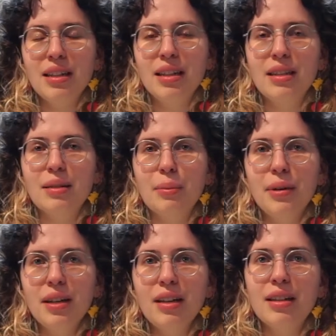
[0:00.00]
it's a
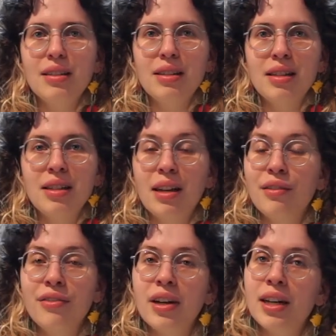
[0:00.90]
pretty easy and
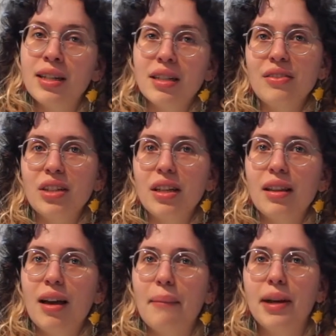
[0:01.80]
fun activity
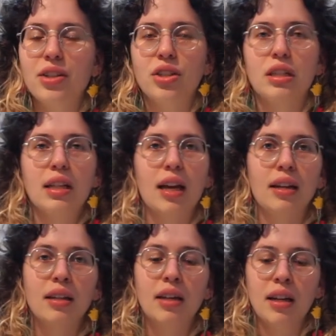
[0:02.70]
that might just
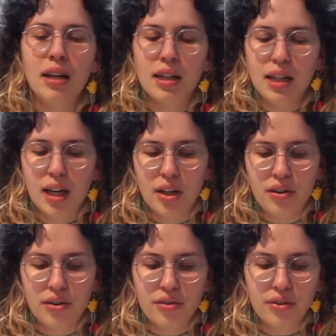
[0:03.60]
get kind
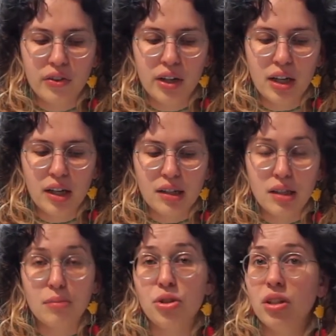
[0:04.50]
of us
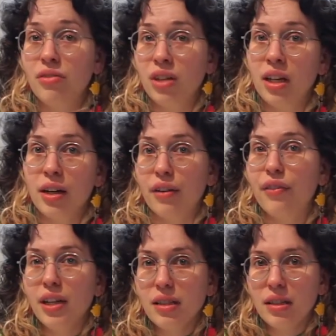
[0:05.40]
observing our
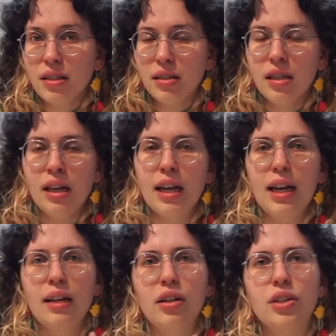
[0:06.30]
faces,
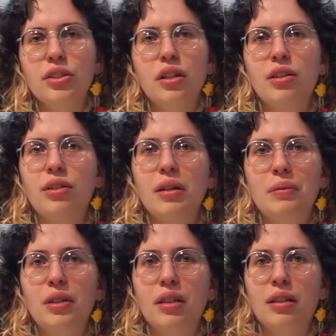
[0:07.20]
and also it
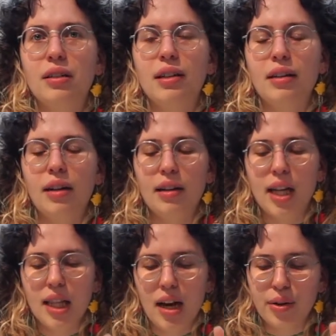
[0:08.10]
will
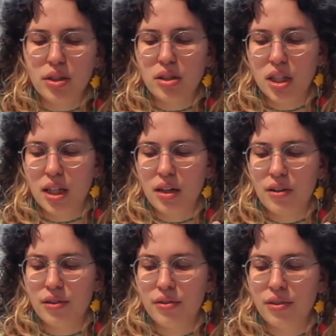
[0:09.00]
allow us to kind
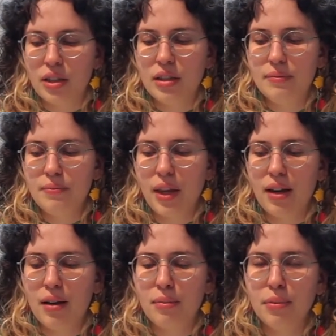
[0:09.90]
of
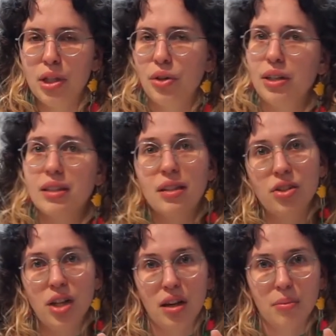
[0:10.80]
notice the
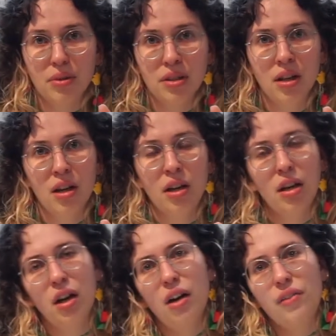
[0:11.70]
shapes
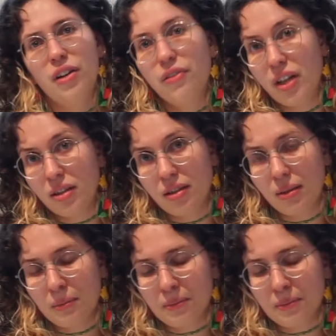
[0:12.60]
of our face.